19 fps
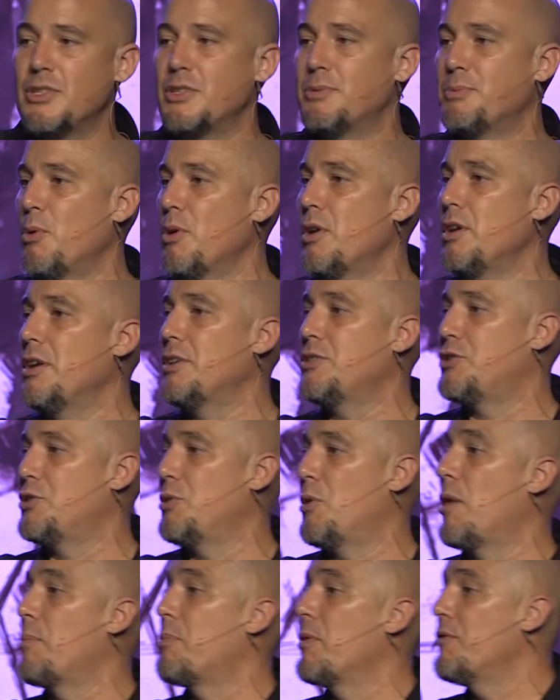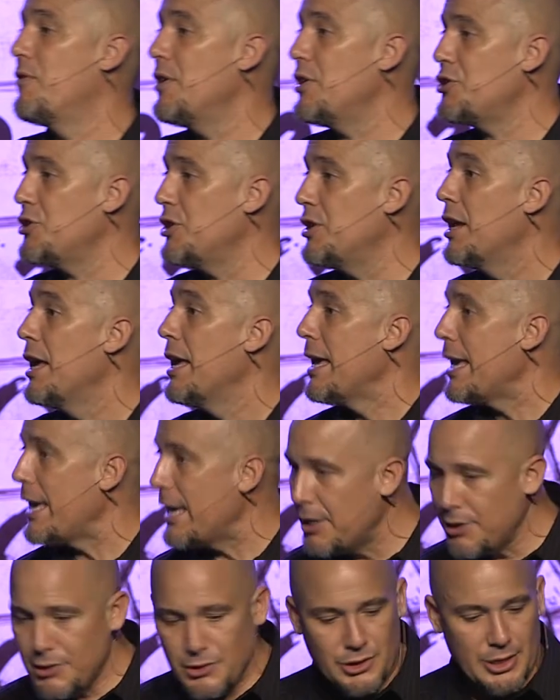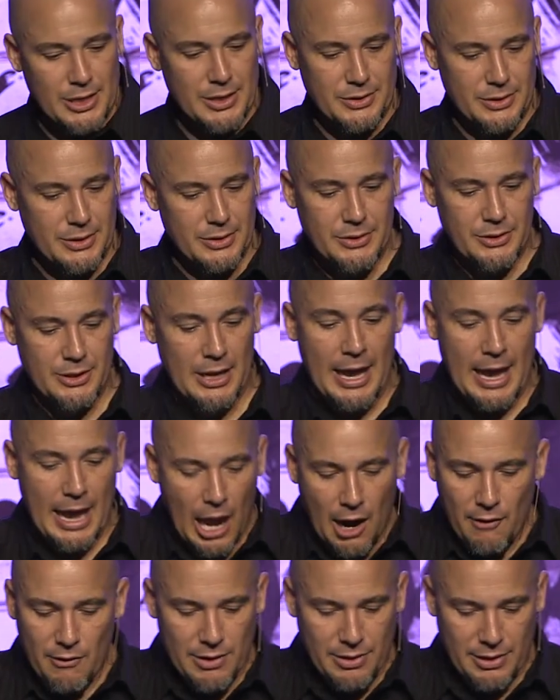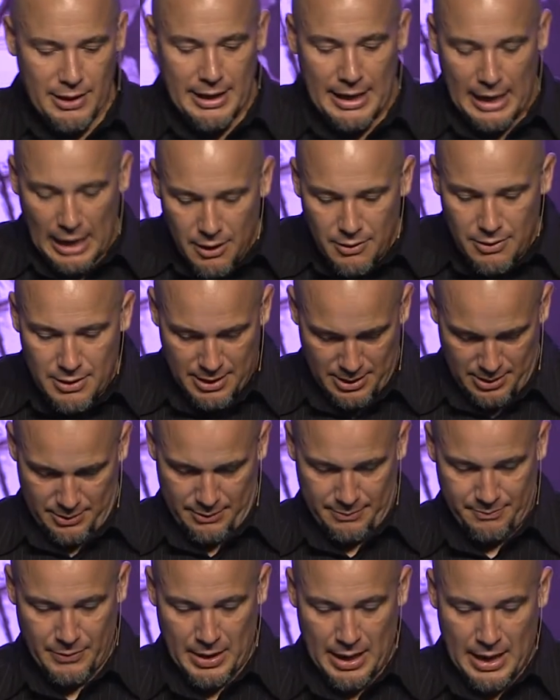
It's pointing us to our provision in Jesus, everything in there.